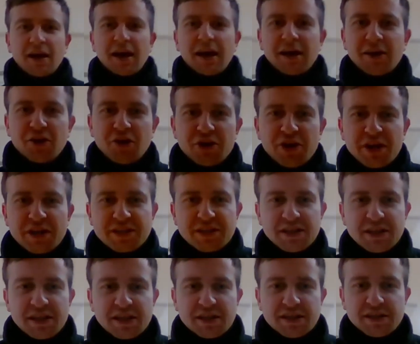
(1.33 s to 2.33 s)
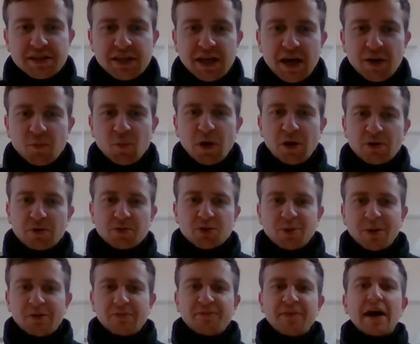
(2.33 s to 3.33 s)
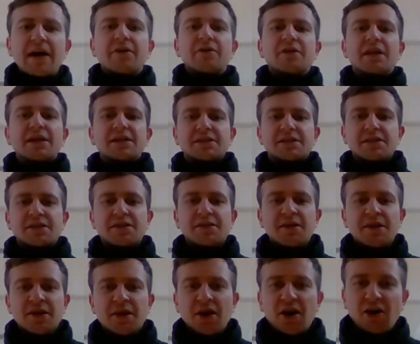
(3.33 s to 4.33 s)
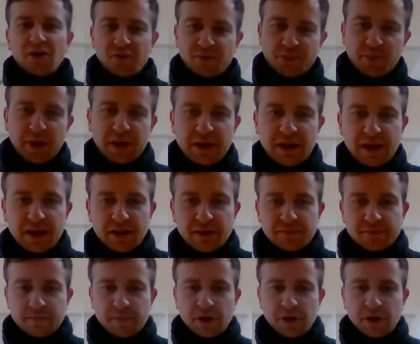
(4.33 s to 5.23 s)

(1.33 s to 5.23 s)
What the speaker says: Hello Year 6 and welcome to our final lesson of PE.